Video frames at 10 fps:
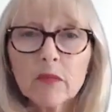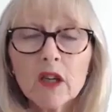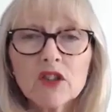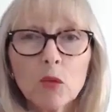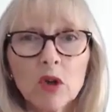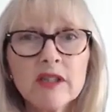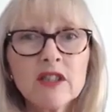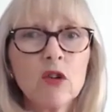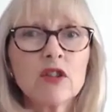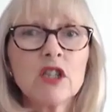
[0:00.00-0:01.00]
So what has
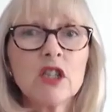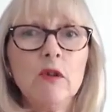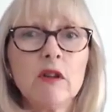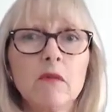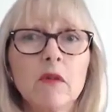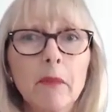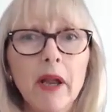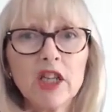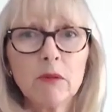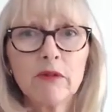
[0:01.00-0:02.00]
this got to do with
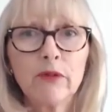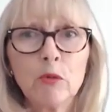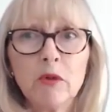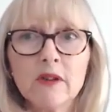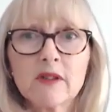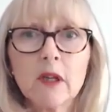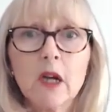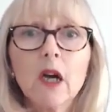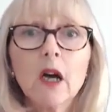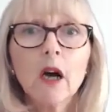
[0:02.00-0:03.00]
managing performance?
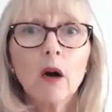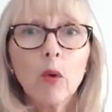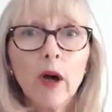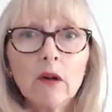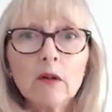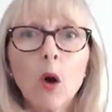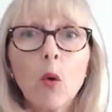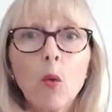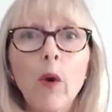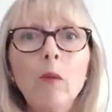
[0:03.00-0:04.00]
Well,
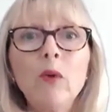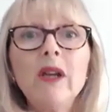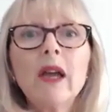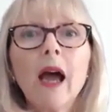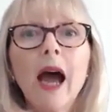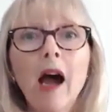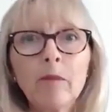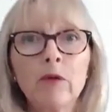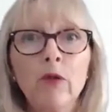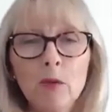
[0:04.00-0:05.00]
when we
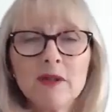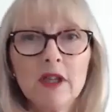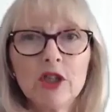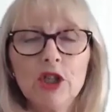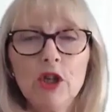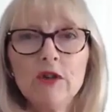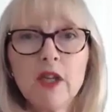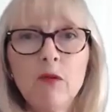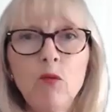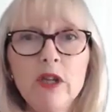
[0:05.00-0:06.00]
have performance issues,
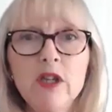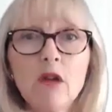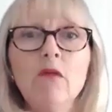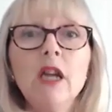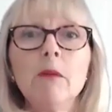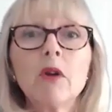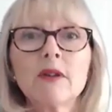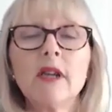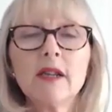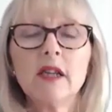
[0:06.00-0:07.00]
if we don't nip
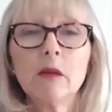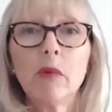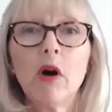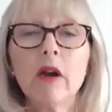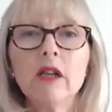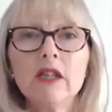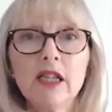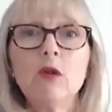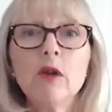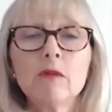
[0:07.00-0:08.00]
those things in the bud and
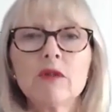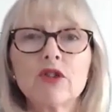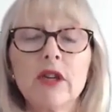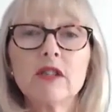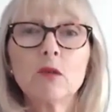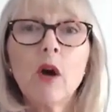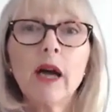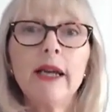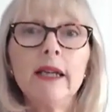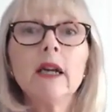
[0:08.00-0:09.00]
deal with them straight
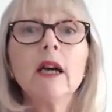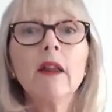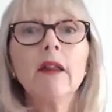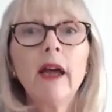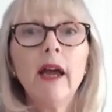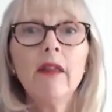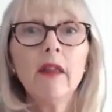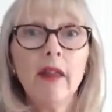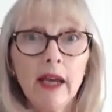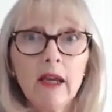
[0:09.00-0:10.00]
away, then
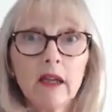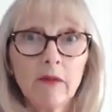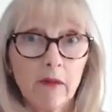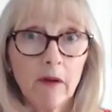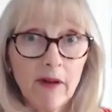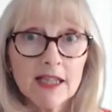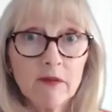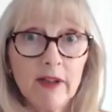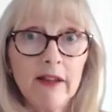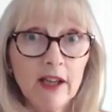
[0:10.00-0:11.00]
they
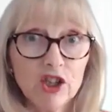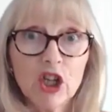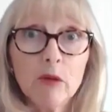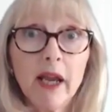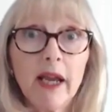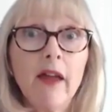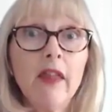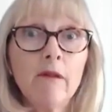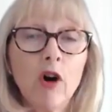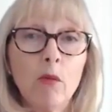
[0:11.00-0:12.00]
germinate and
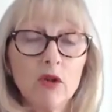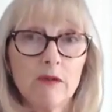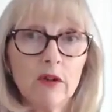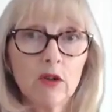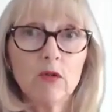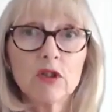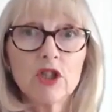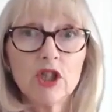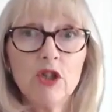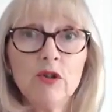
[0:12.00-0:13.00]
they're far more difficult
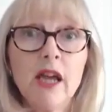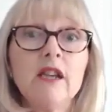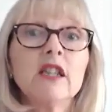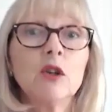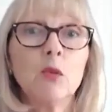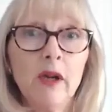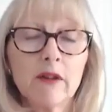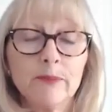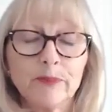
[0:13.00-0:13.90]
to then deal with.